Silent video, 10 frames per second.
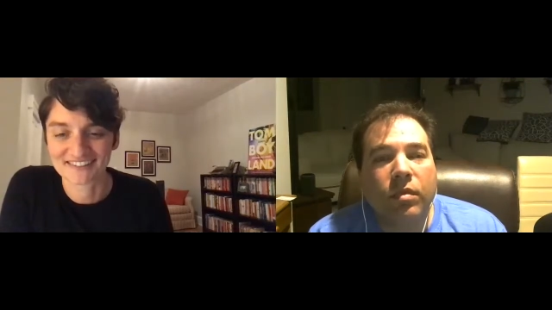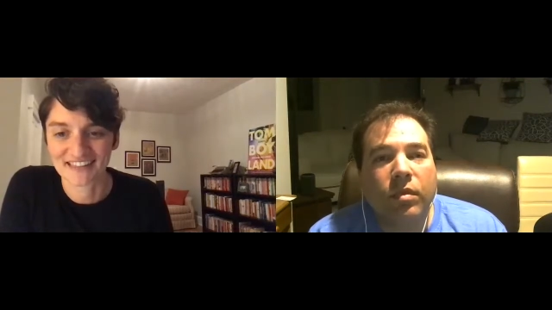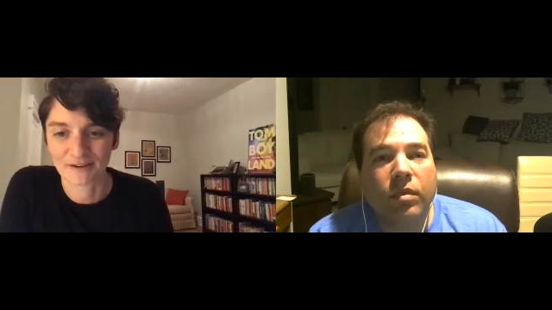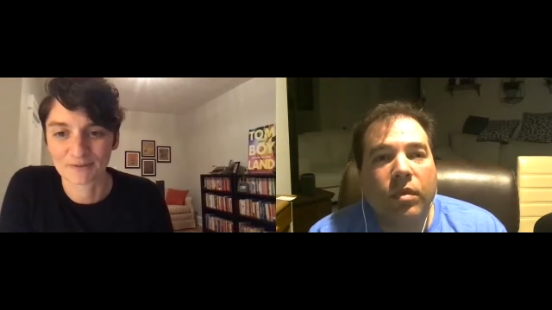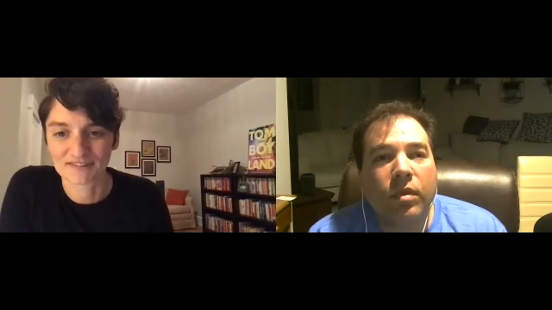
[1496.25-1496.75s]

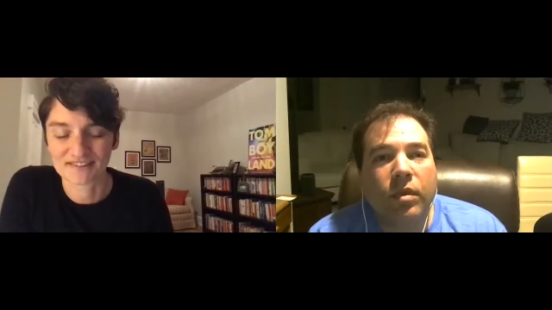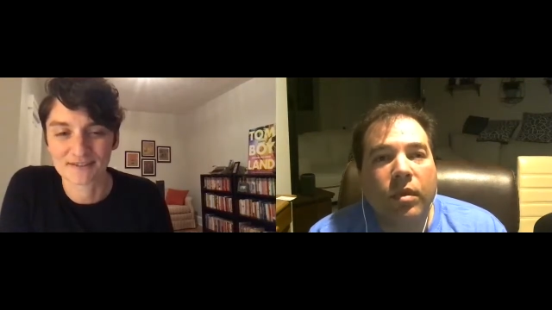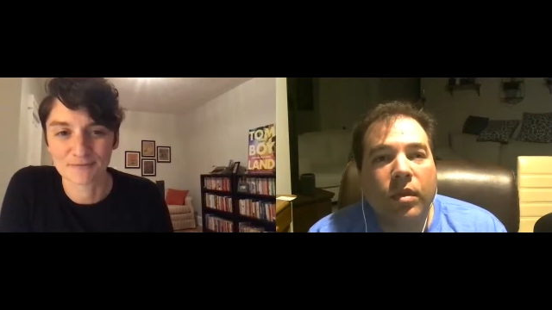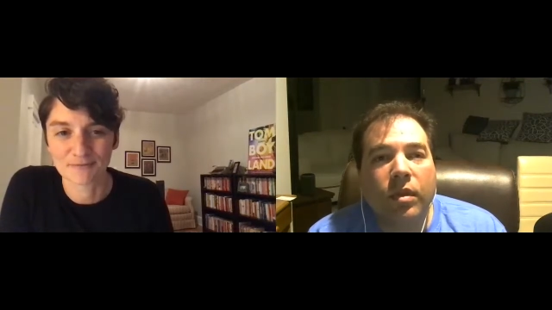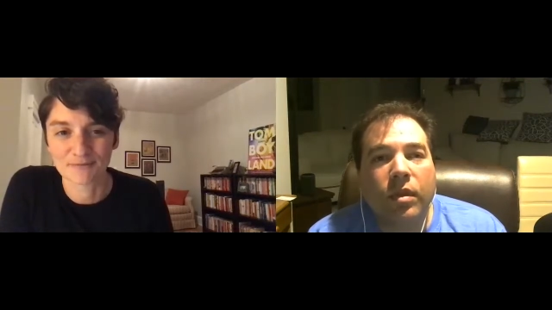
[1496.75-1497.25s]
Speaker 1: that was
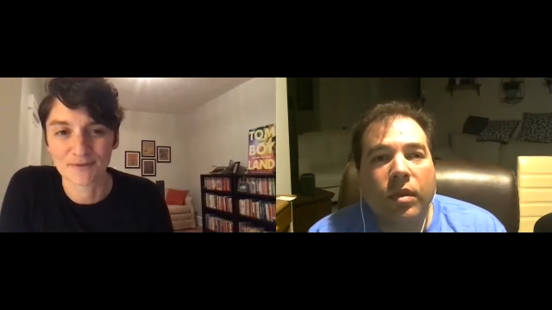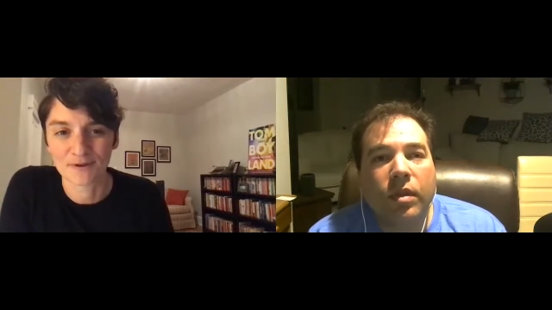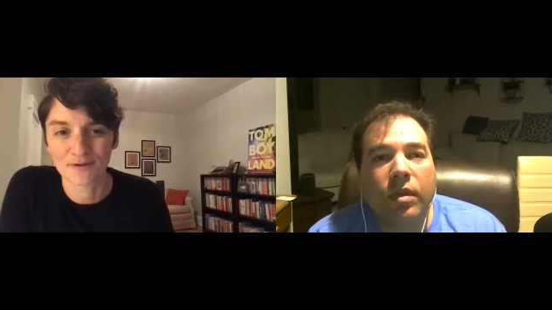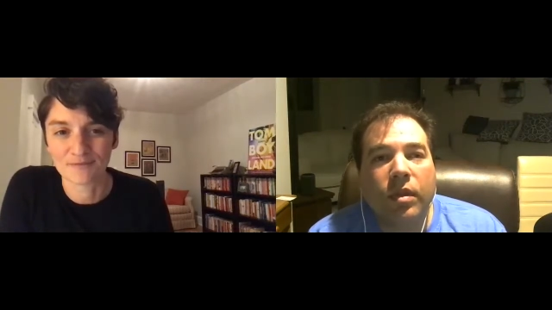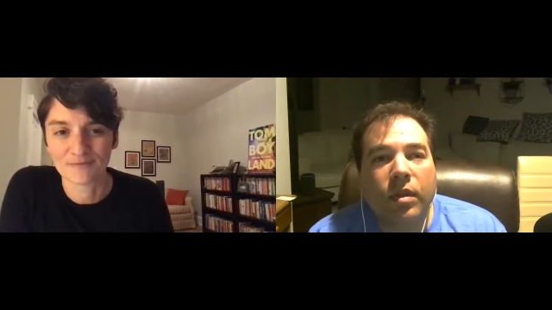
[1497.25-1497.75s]
the
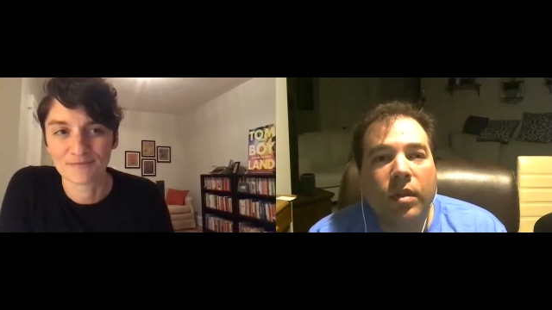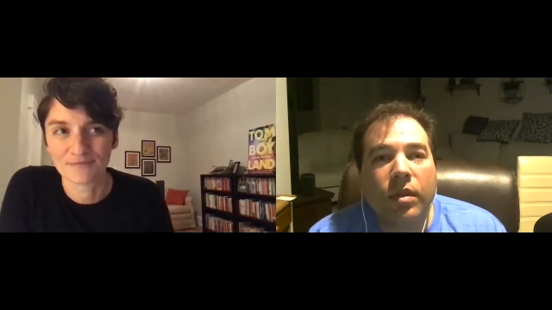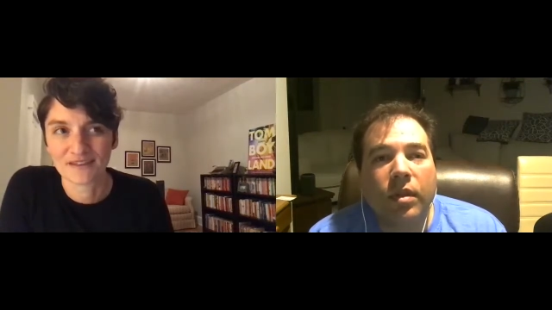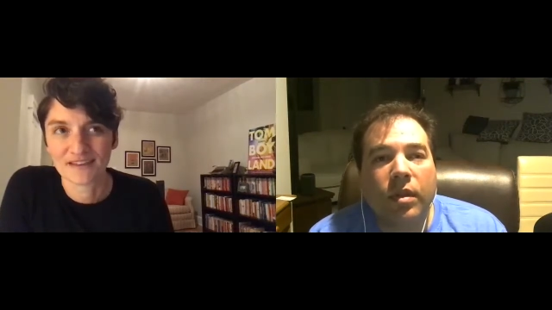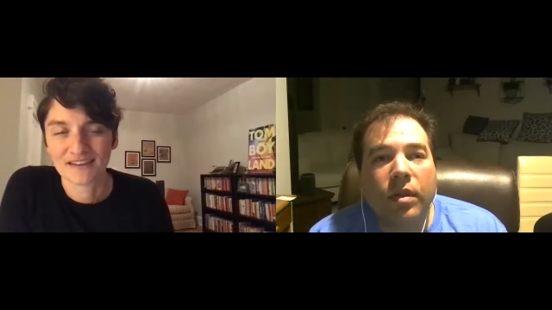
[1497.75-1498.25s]
the.
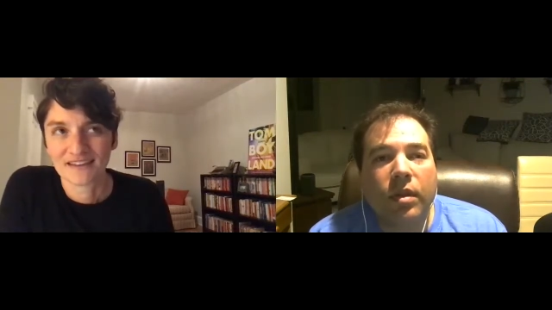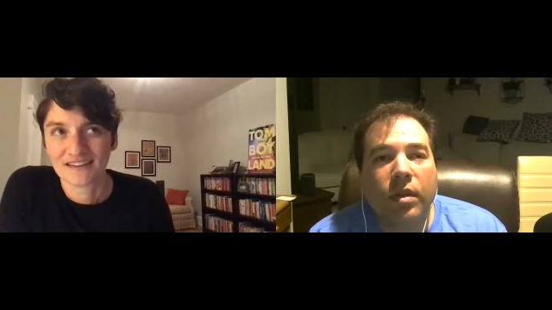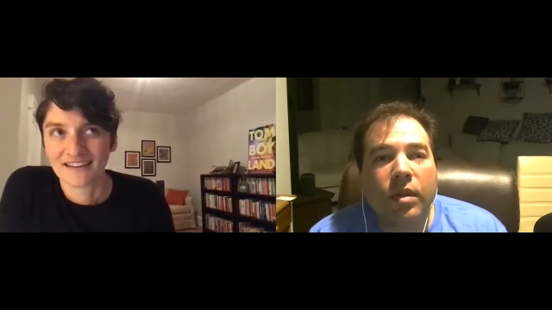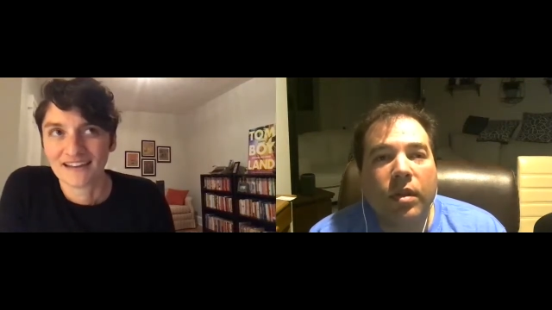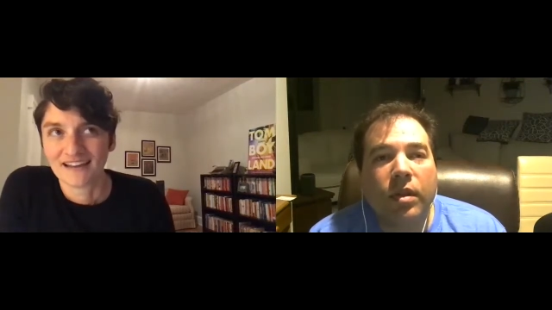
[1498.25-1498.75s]

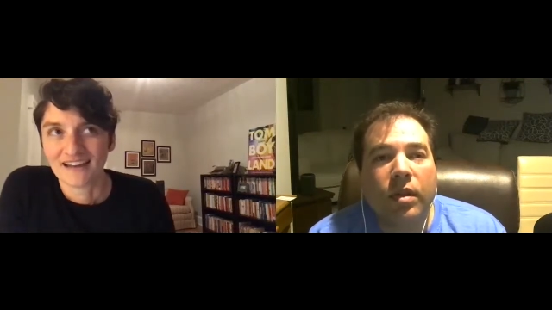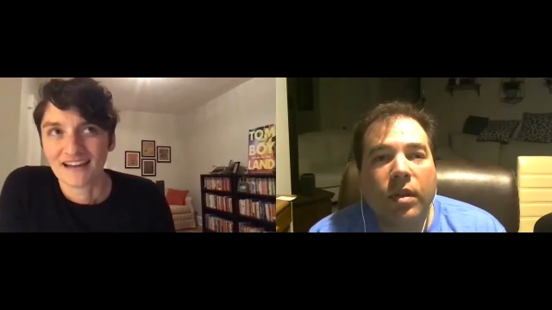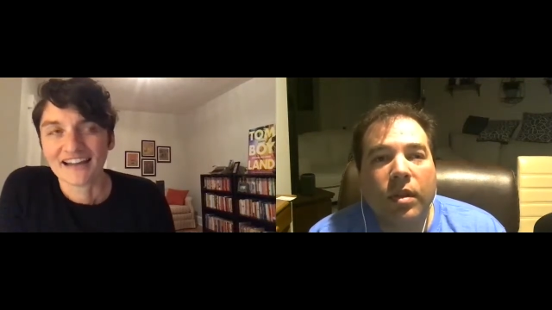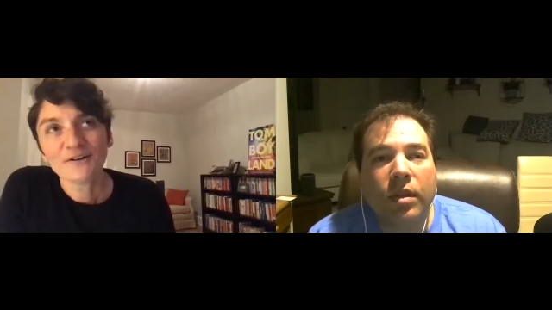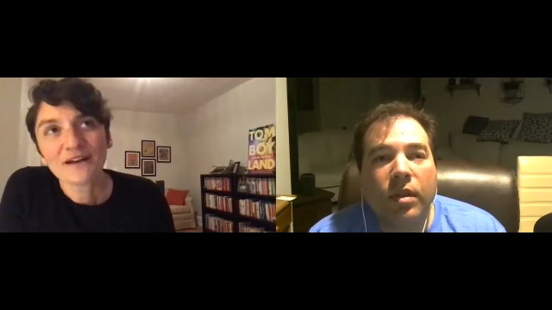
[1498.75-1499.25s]

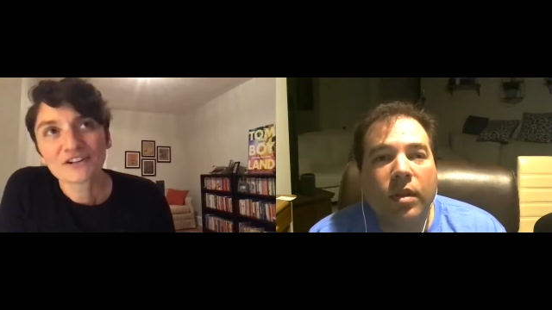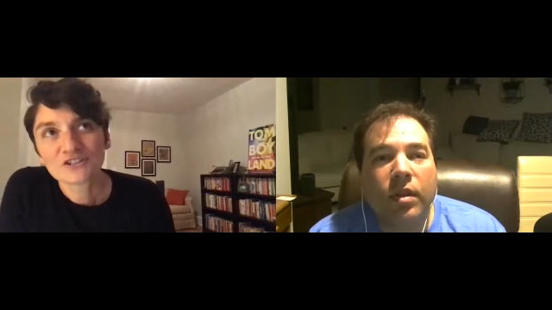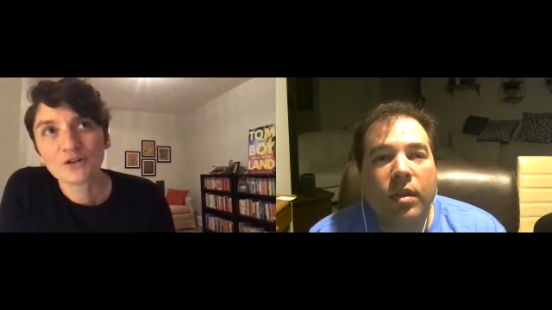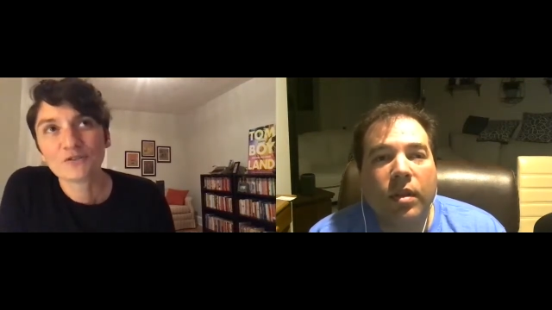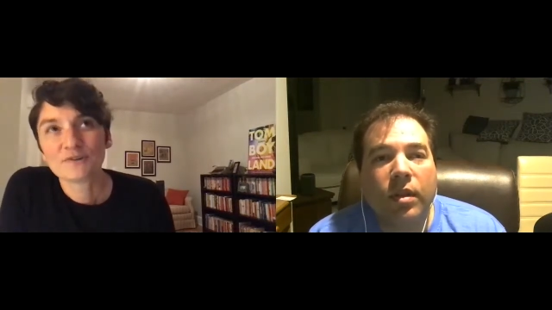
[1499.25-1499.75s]
I don't
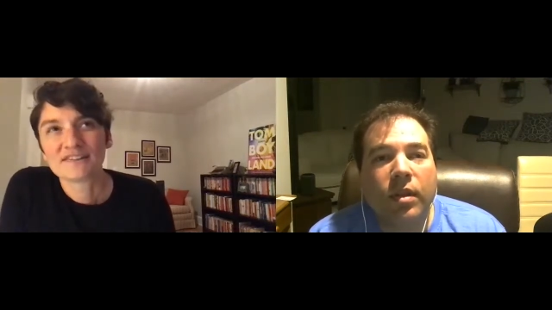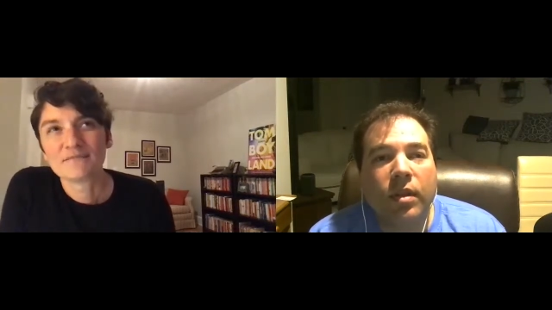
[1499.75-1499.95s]
actually know if it was the